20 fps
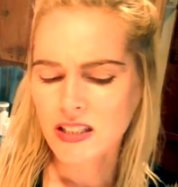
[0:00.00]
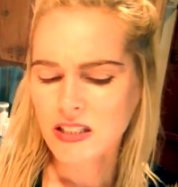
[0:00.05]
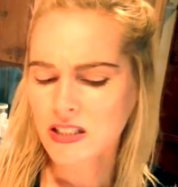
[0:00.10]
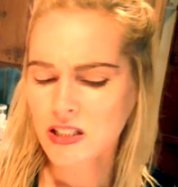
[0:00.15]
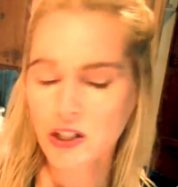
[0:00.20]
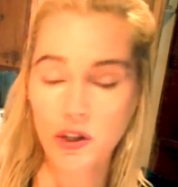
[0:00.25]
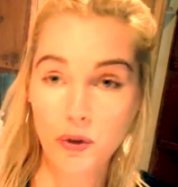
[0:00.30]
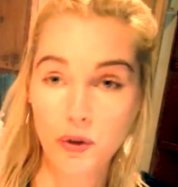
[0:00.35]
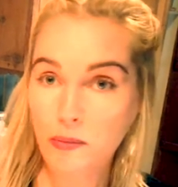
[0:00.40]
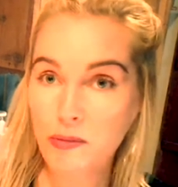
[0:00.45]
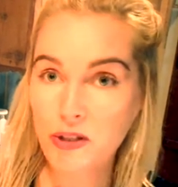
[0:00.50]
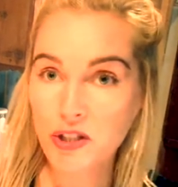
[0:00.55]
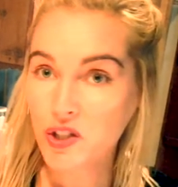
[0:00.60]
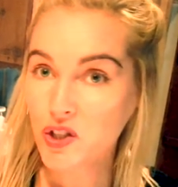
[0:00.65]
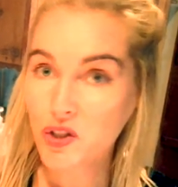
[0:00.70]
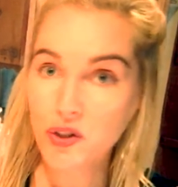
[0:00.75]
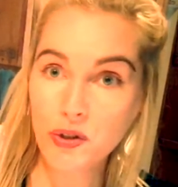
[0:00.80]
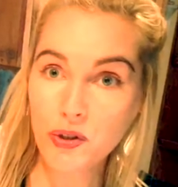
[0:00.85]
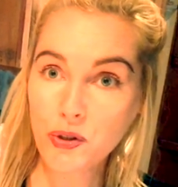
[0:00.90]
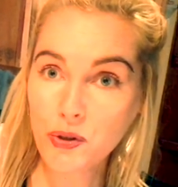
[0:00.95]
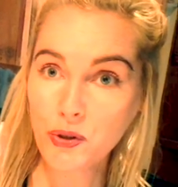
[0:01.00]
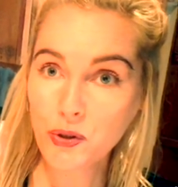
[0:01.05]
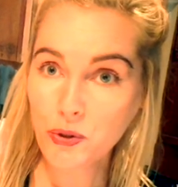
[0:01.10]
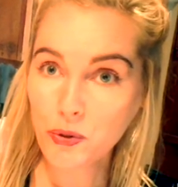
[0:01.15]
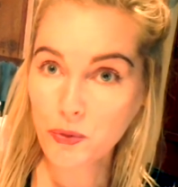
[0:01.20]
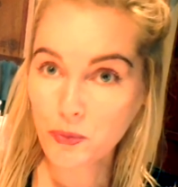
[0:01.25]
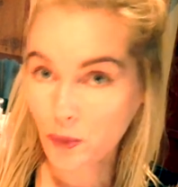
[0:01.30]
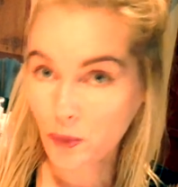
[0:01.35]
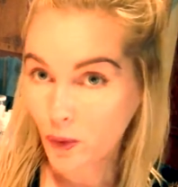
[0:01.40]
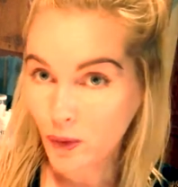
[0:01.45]
tiramisu,
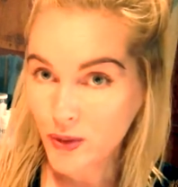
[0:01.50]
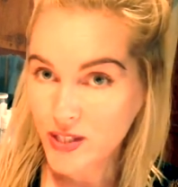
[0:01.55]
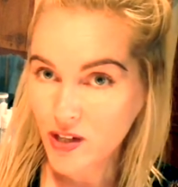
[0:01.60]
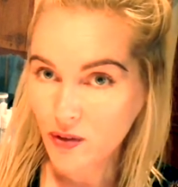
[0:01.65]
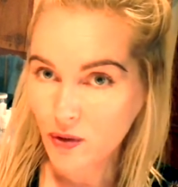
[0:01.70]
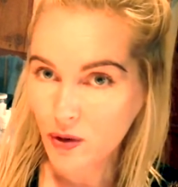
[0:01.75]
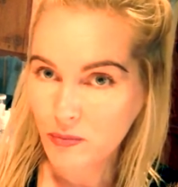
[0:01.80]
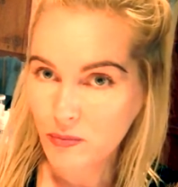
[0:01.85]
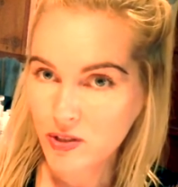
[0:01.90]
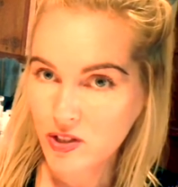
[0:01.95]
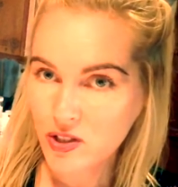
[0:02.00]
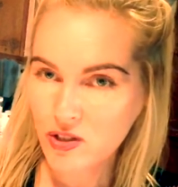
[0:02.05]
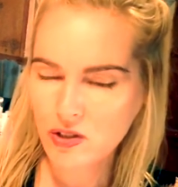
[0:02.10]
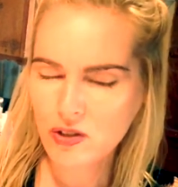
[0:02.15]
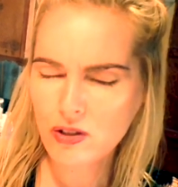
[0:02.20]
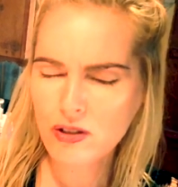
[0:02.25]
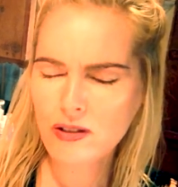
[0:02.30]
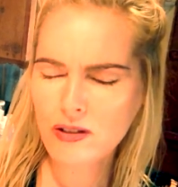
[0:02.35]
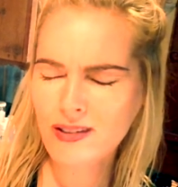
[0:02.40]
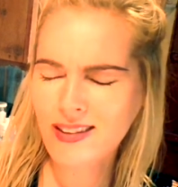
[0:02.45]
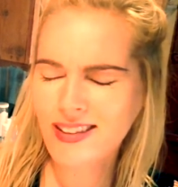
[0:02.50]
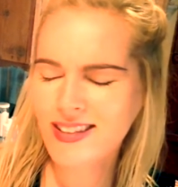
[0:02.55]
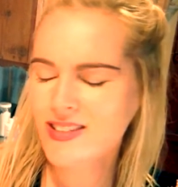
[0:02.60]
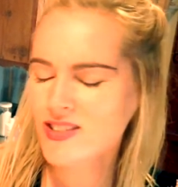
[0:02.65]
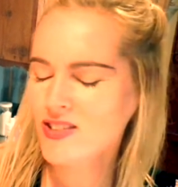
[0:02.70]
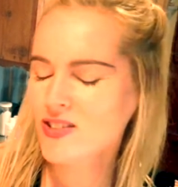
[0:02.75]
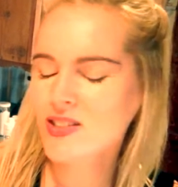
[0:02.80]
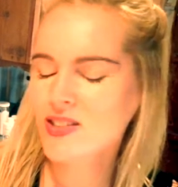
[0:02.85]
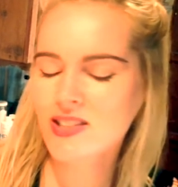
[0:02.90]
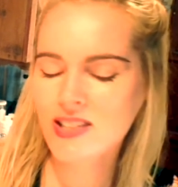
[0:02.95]
raw tiramisu that
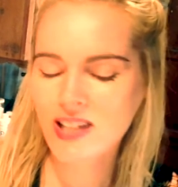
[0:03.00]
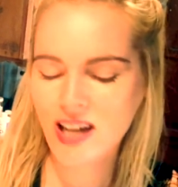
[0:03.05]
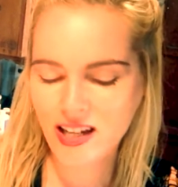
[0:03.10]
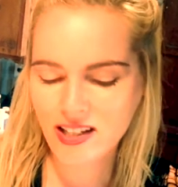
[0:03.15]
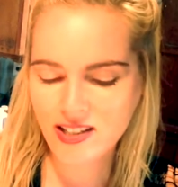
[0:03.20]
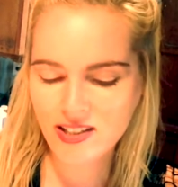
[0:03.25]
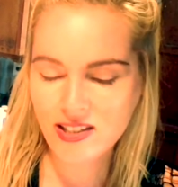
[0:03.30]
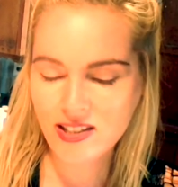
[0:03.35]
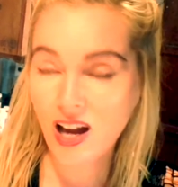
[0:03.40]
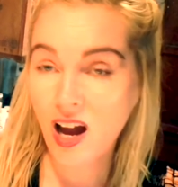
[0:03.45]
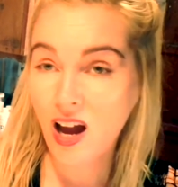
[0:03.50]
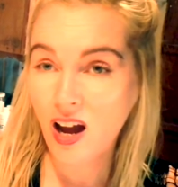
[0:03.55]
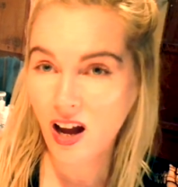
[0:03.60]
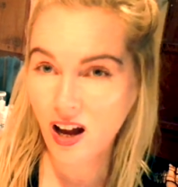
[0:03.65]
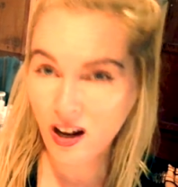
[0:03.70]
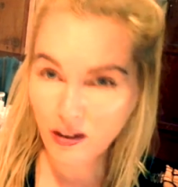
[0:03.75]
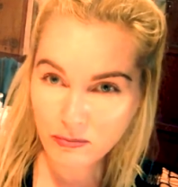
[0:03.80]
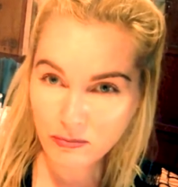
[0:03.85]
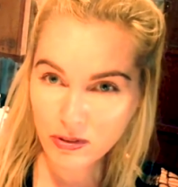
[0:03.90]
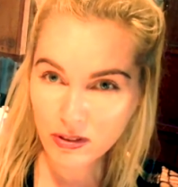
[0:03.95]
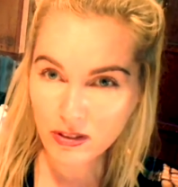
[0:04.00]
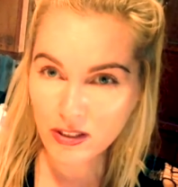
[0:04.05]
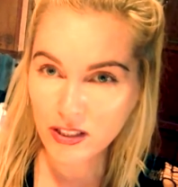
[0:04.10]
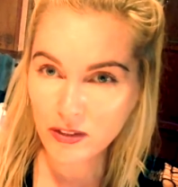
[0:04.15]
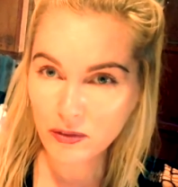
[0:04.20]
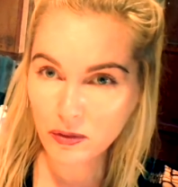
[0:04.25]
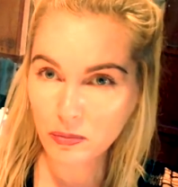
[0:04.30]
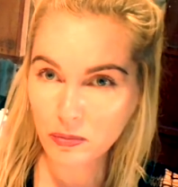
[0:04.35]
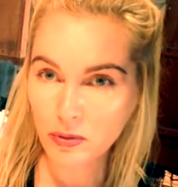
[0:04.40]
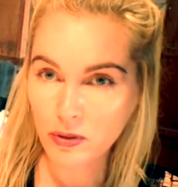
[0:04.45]
just taste
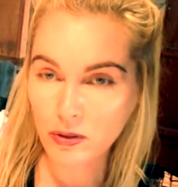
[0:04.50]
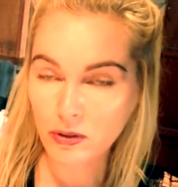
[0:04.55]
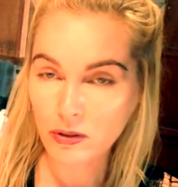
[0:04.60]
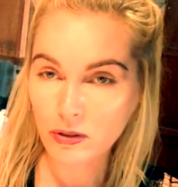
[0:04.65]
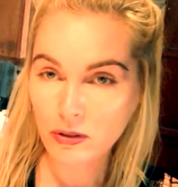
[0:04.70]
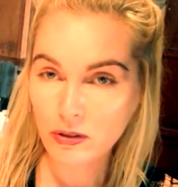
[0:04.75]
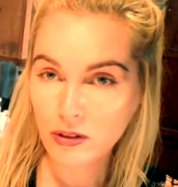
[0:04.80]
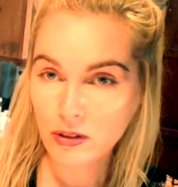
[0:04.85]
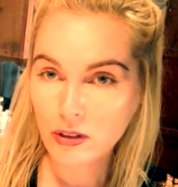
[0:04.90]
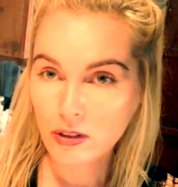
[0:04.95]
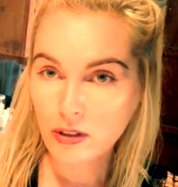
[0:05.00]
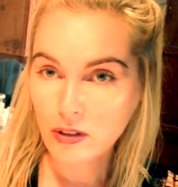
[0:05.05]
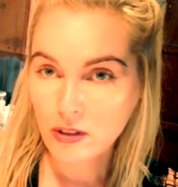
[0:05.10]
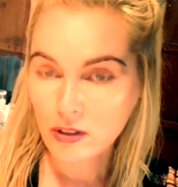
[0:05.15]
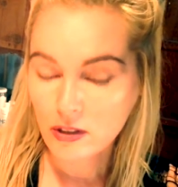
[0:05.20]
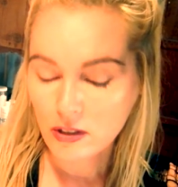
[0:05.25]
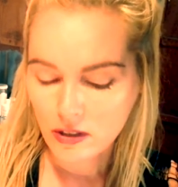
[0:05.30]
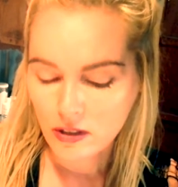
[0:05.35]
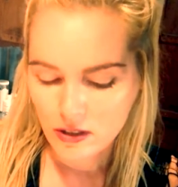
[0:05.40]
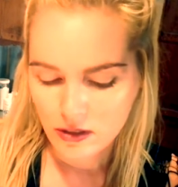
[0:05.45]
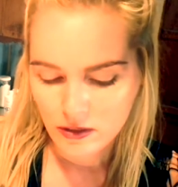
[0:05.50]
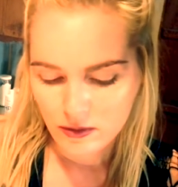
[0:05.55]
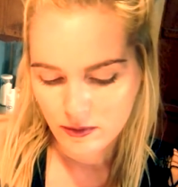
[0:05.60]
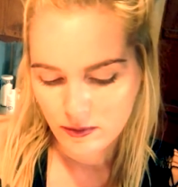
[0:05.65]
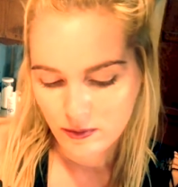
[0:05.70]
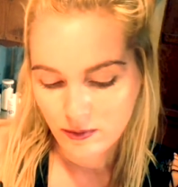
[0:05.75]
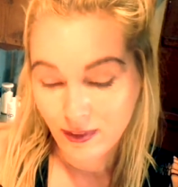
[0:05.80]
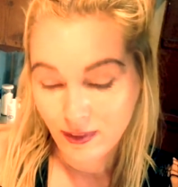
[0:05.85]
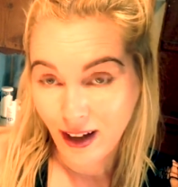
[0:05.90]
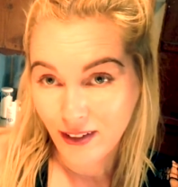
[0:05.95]
unbelievable,
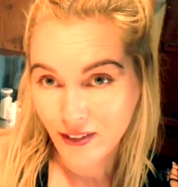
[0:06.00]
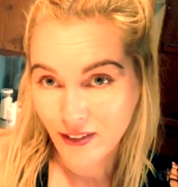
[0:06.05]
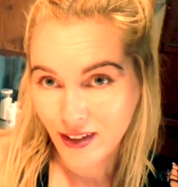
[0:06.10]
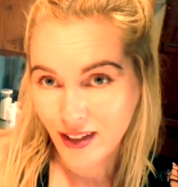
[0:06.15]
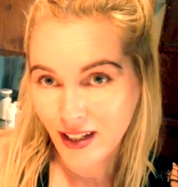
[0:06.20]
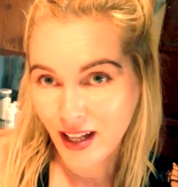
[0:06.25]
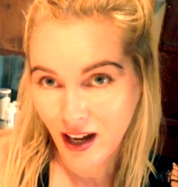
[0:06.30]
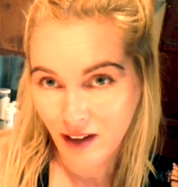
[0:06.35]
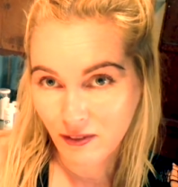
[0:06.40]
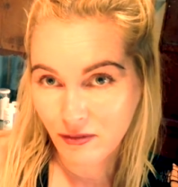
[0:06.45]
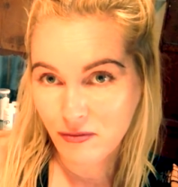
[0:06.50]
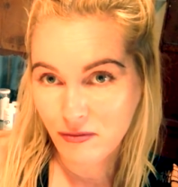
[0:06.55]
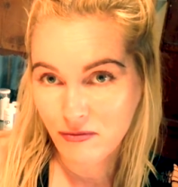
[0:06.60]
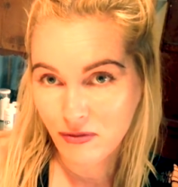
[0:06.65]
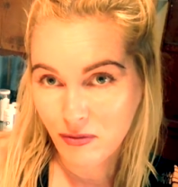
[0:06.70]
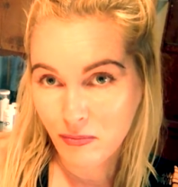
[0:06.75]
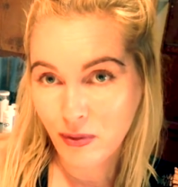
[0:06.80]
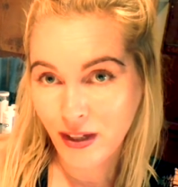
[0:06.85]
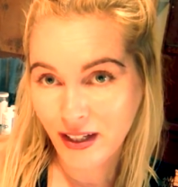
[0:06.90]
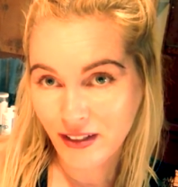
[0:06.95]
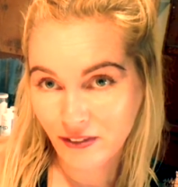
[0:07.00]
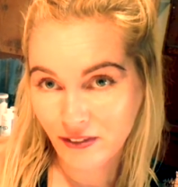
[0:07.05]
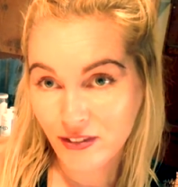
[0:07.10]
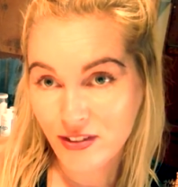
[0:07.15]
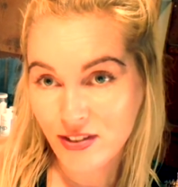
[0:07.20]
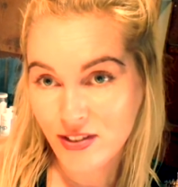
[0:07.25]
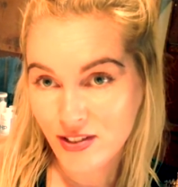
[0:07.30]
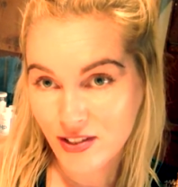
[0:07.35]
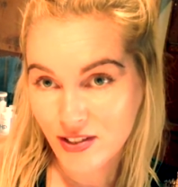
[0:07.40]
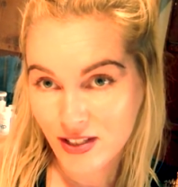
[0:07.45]
and you can have them for
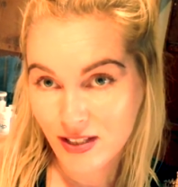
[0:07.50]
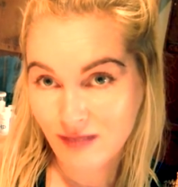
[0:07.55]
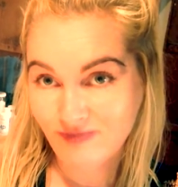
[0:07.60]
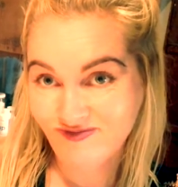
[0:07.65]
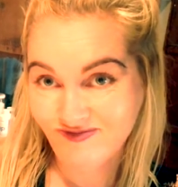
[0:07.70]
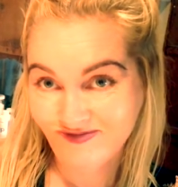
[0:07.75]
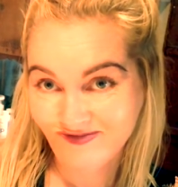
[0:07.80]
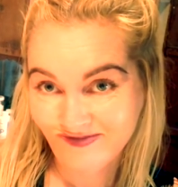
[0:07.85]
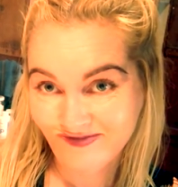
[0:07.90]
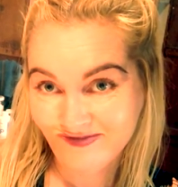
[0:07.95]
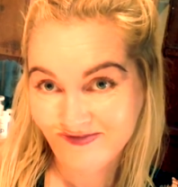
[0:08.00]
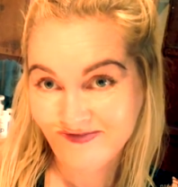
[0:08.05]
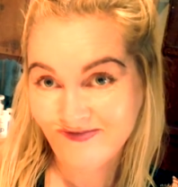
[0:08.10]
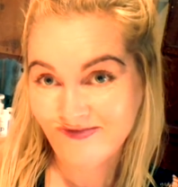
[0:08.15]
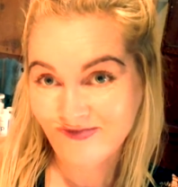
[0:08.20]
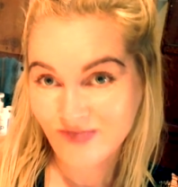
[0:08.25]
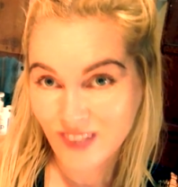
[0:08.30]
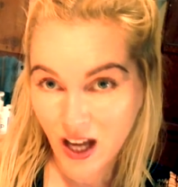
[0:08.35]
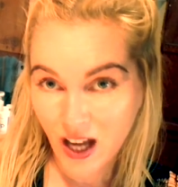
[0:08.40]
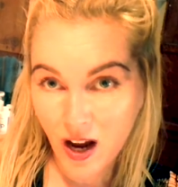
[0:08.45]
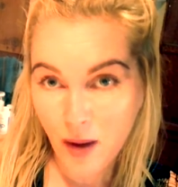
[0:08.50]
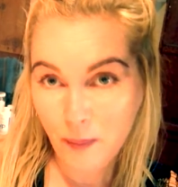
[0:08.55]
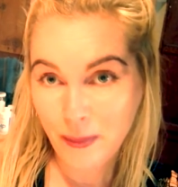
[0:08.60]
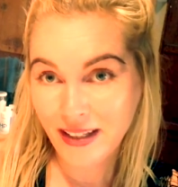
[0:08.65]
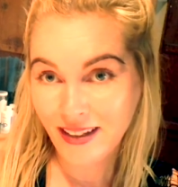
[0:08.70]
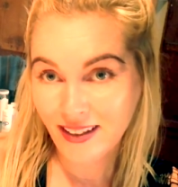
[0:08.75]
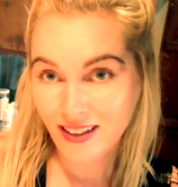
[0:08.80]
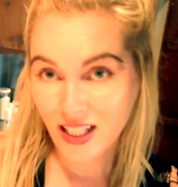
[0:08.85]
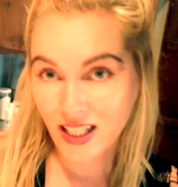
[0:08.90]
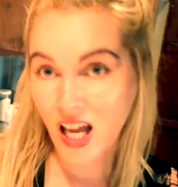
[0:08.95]
breakfast. I
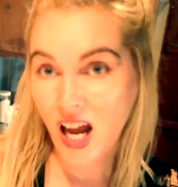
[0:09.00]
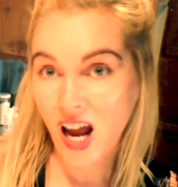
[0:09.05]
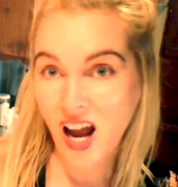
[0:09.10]
mean,